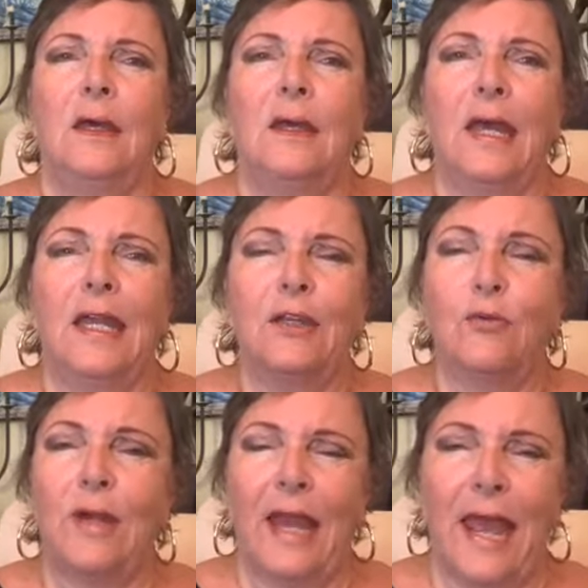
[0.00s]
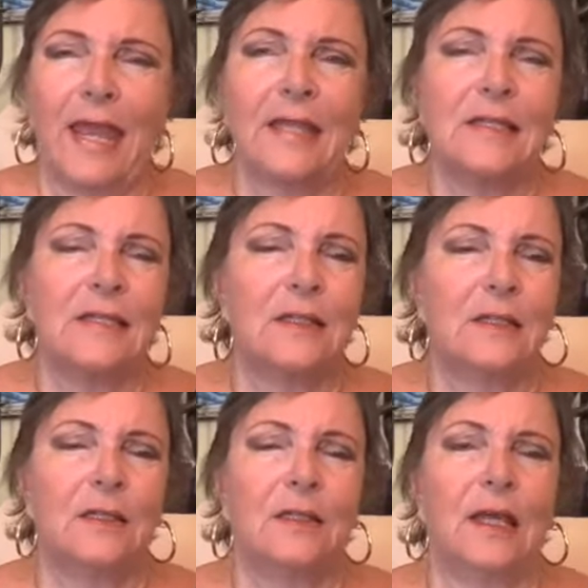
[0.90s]
And relax
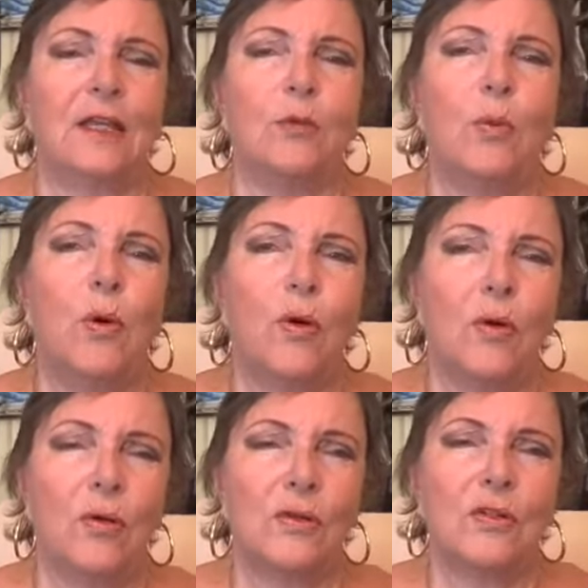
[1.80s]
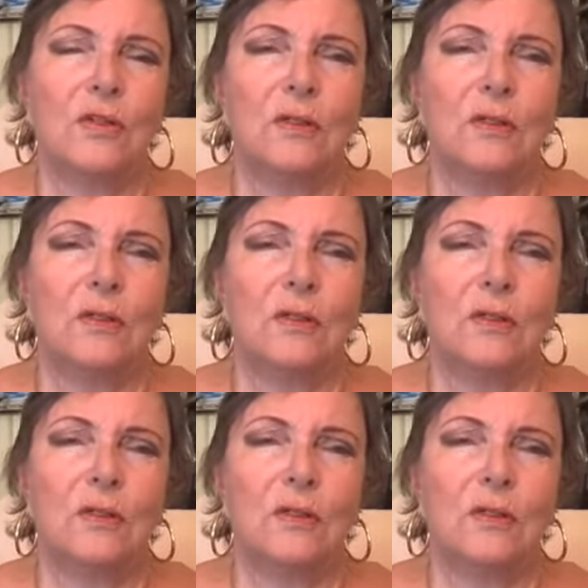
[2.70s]
and pause